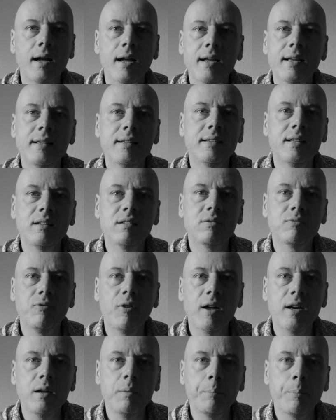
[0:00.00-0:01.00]
It is
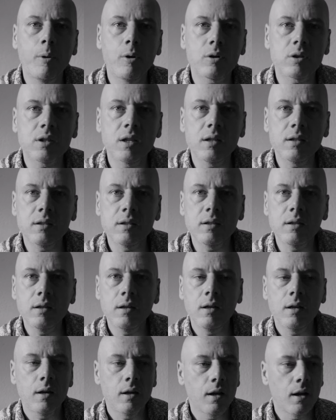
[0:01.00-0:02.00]
very important
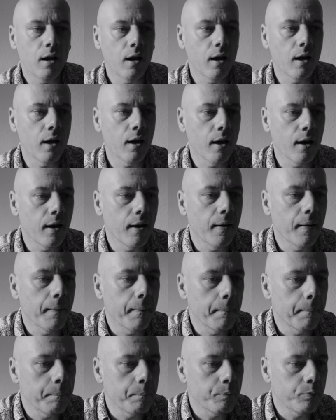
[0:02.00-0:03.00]

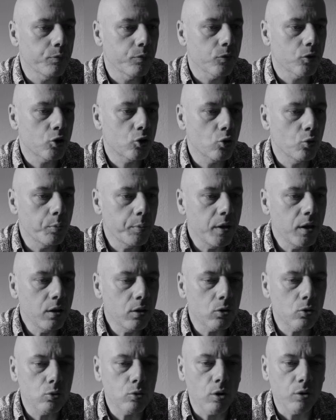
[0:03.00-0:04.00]
to
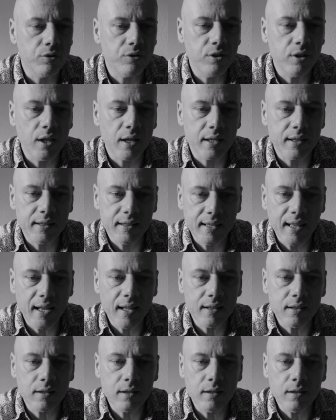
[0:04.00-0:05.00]
me to consider
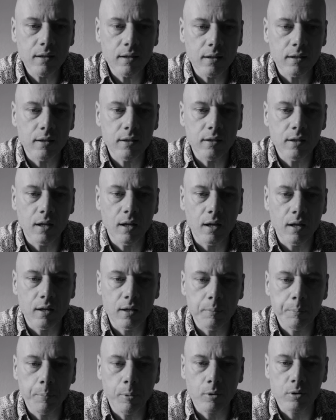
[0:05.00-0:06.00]
that
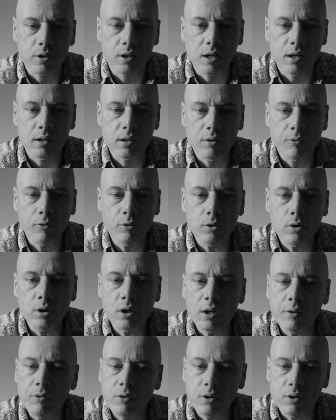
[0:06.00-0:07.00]
in portrait
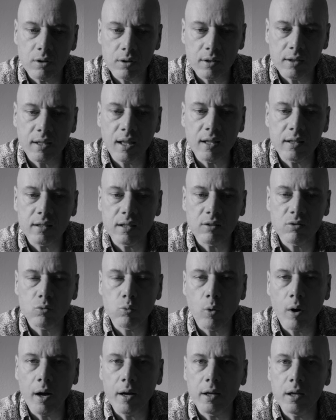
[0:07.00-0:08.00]
photography. That is
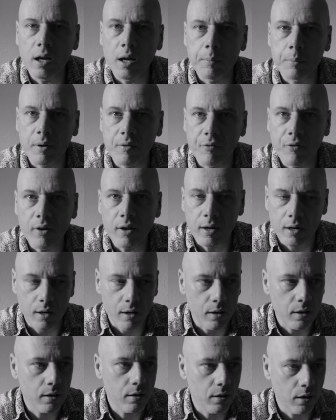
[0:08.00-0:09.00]
why I prefer
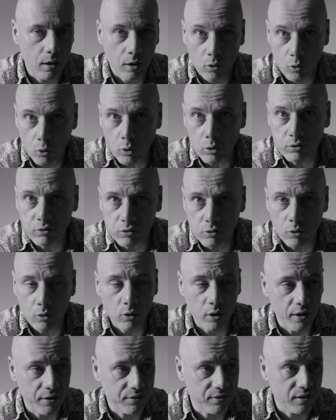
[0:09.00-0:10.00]

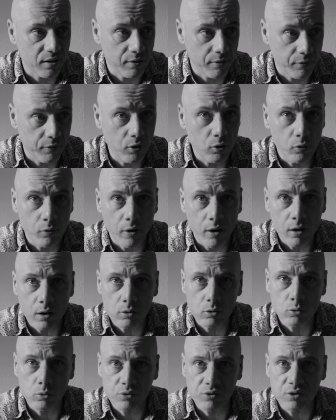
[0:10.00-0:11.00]
also as a viewer
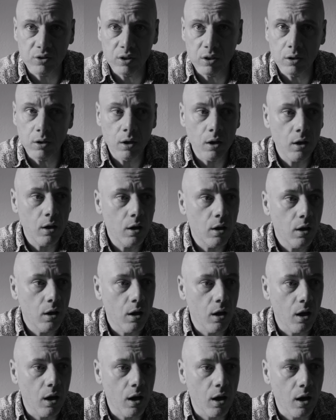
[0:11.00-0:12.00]
to see
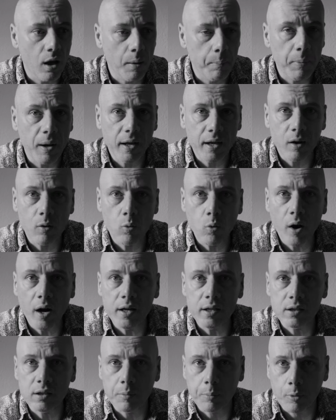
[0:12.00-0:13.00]
black and
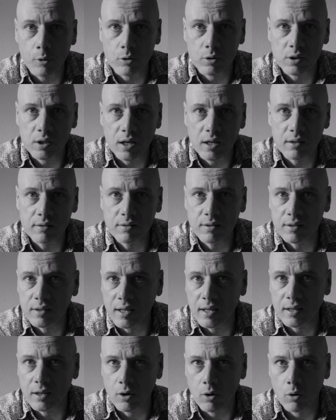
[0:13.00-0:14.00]
white portraits
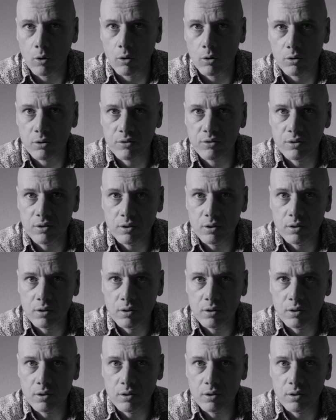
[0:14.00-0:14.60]
than colors.